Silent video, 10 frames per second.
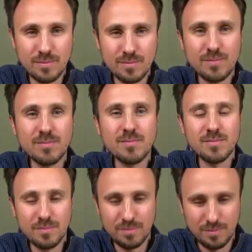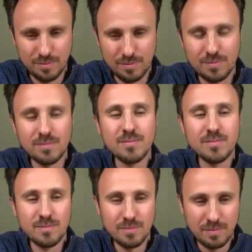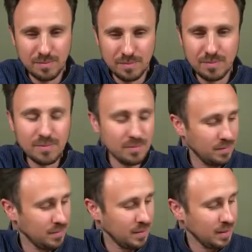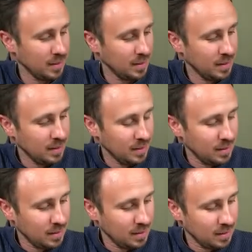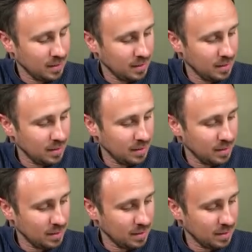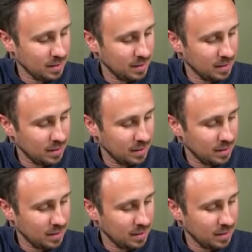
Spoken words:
This person isn't speaking.